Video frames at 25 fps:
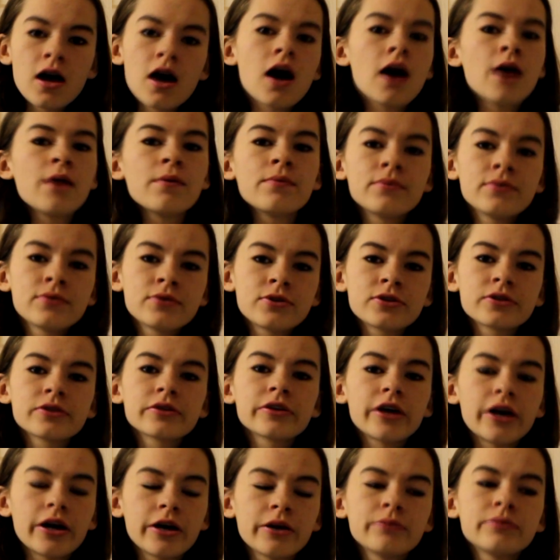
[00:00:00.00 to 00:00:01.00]
I
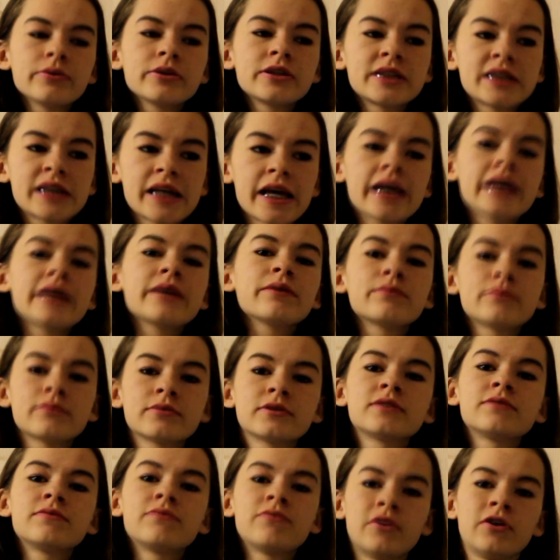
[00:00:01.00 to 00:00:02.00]
would say it
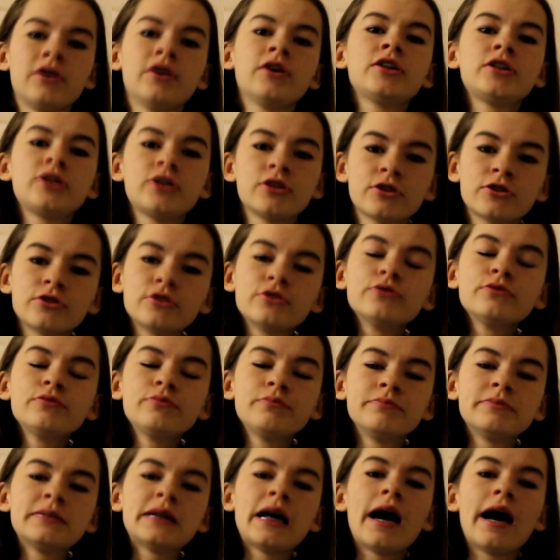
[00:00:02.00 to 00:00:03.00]
was vertical
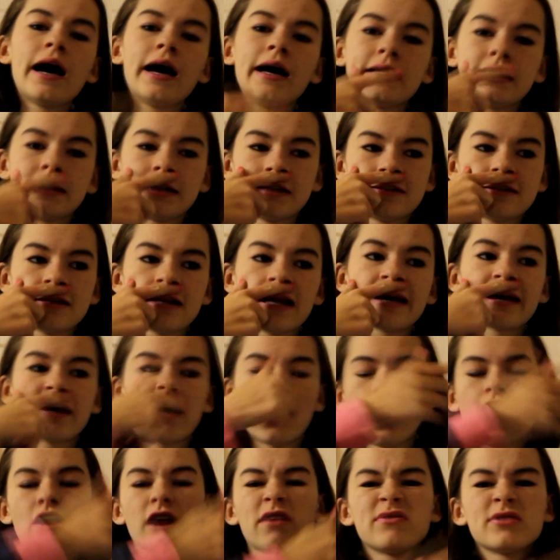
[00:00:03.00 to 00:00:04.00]
and like
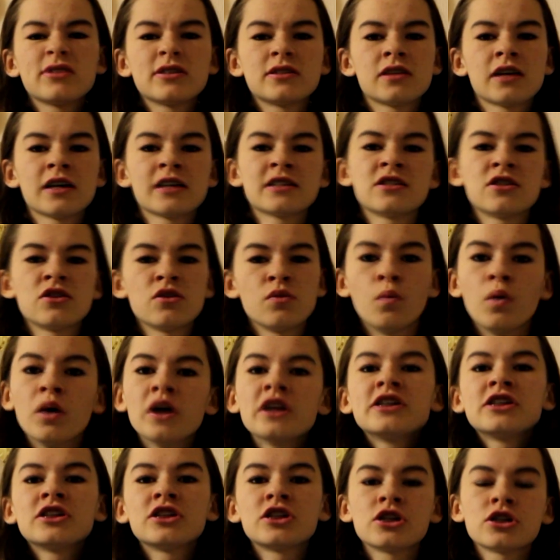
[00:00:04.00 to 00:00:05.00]
half the size of the
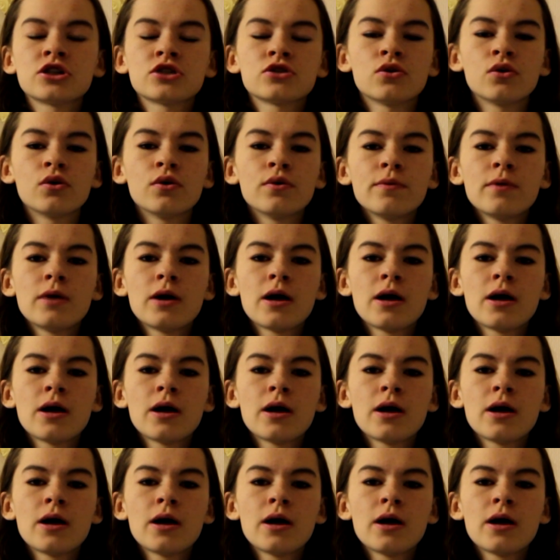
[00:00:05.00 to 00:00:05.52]
one you just saw.